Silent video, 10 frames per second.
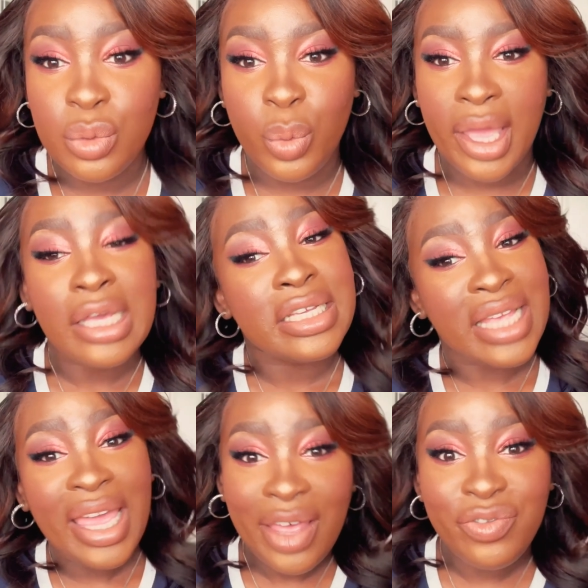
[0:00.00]
why? Because
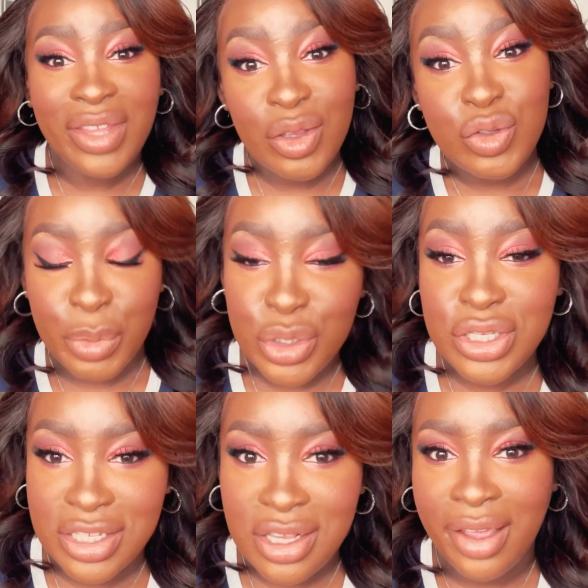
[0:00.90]
I have nails most
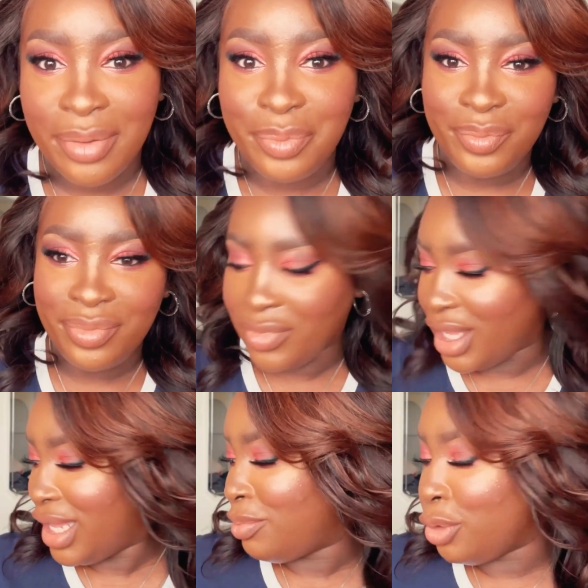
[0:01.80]
of the time,
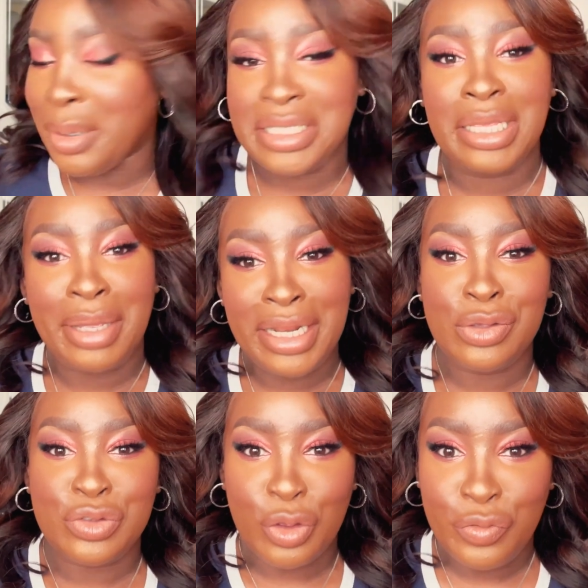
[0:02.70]
and I'm not about to take my
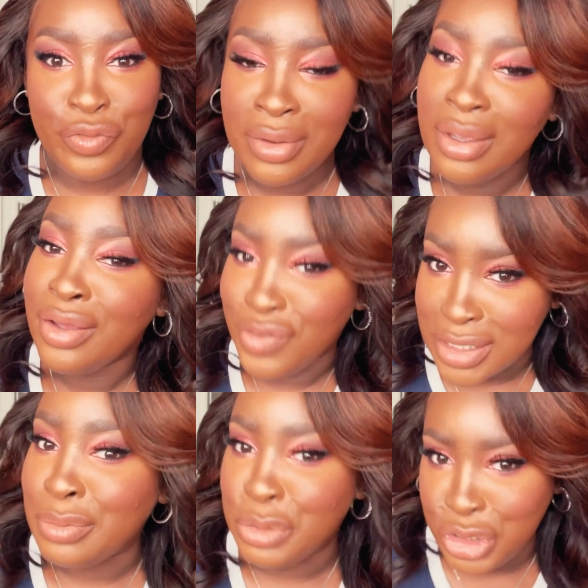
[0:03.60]
nails off for
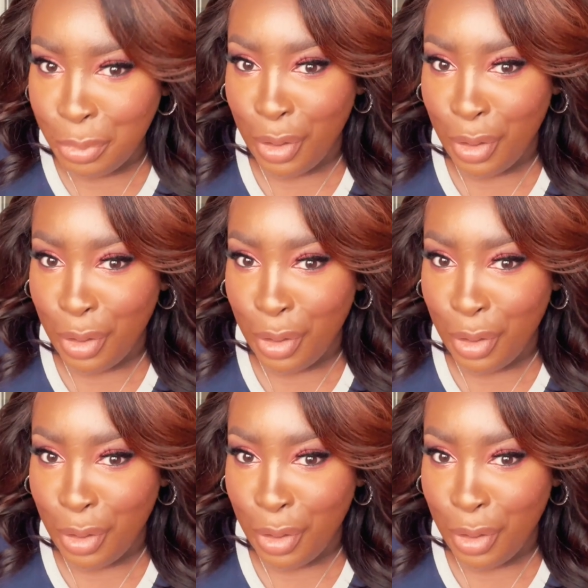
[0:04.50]
some shimmer.